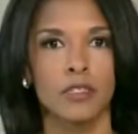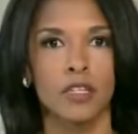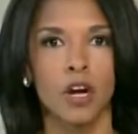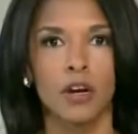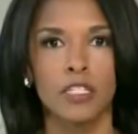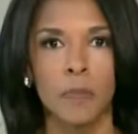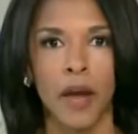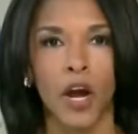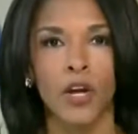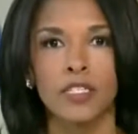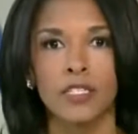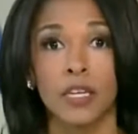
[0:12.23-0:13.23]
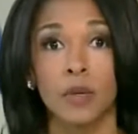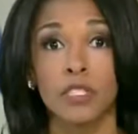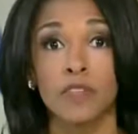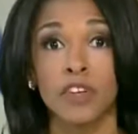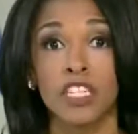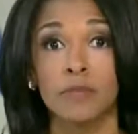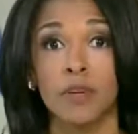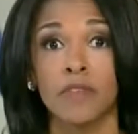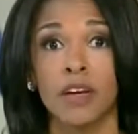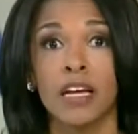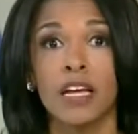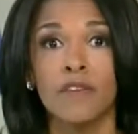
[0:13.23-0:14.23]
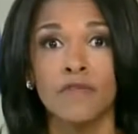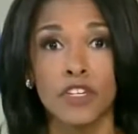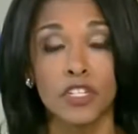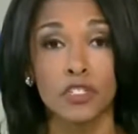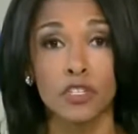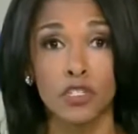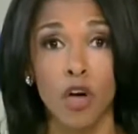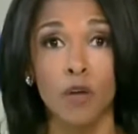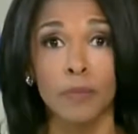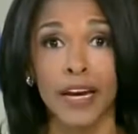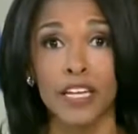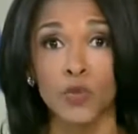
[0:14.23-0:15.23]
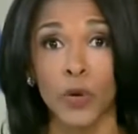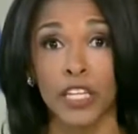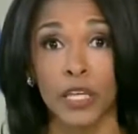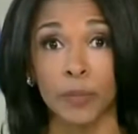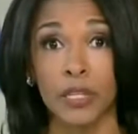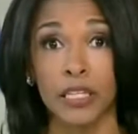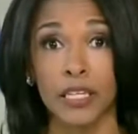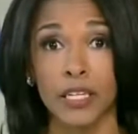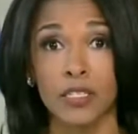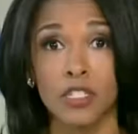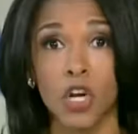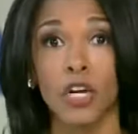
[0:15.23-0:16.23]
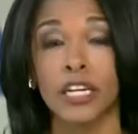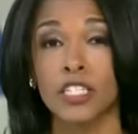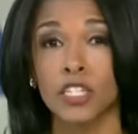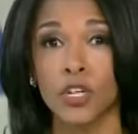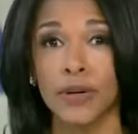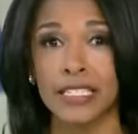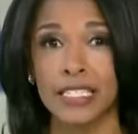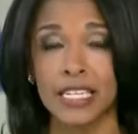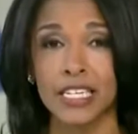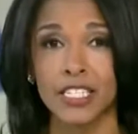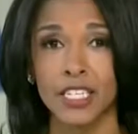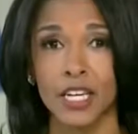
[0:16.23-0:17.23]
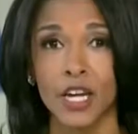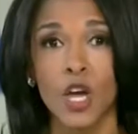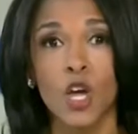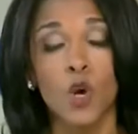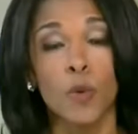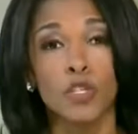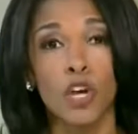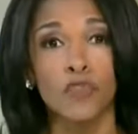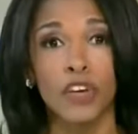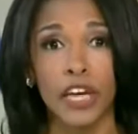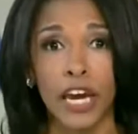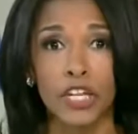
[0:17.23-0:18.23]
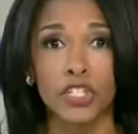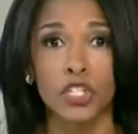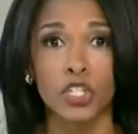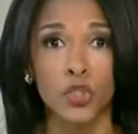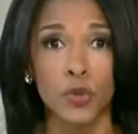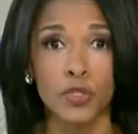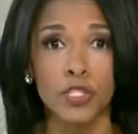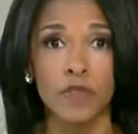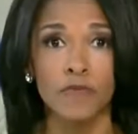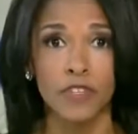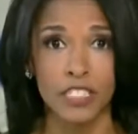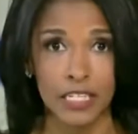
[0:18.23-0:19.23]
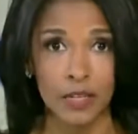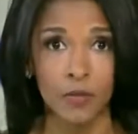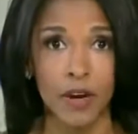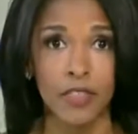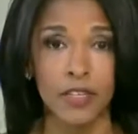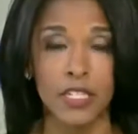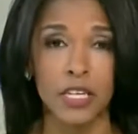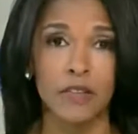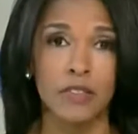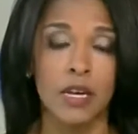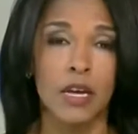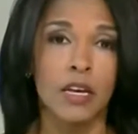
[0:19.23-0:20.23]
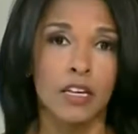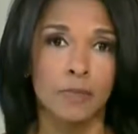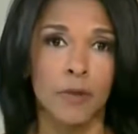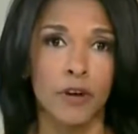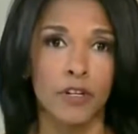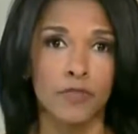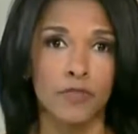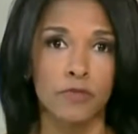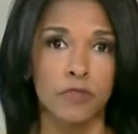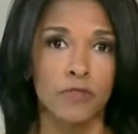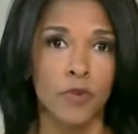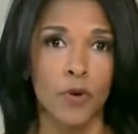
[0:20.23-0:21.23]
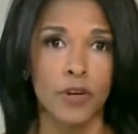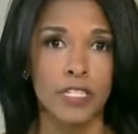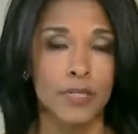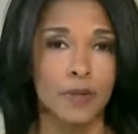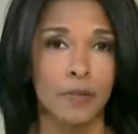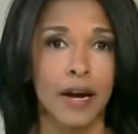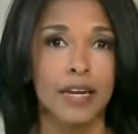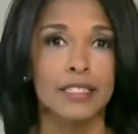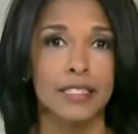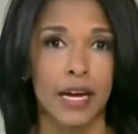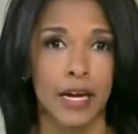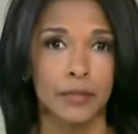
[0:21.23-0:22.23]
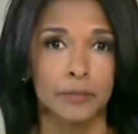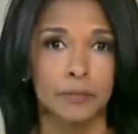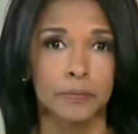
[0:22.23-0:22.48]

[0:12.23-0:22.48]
Tariq's parents say he was a victim of a vicious assault by Israeli police. Tariq is a U.S. citizen who was on vacation in Jerusalem visiting relatives. His parents flew from Florida to be by his side.